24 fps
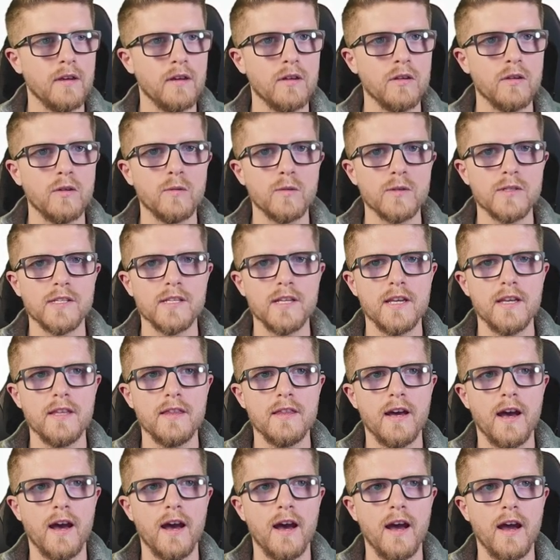you'll see
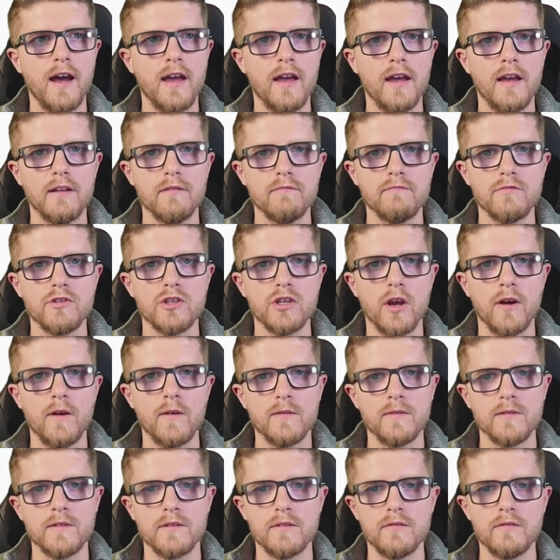that it
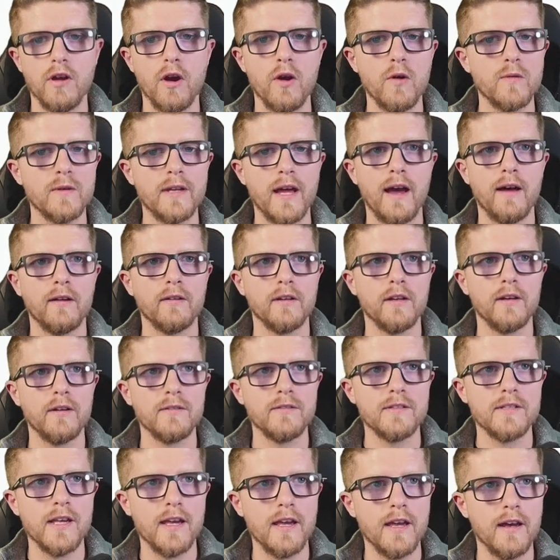shows no
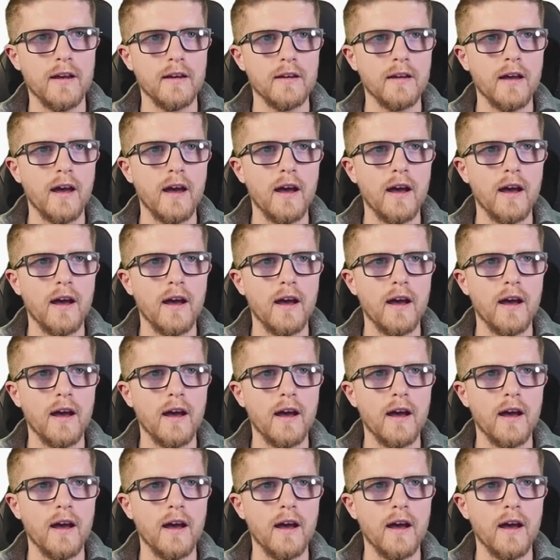downloads here,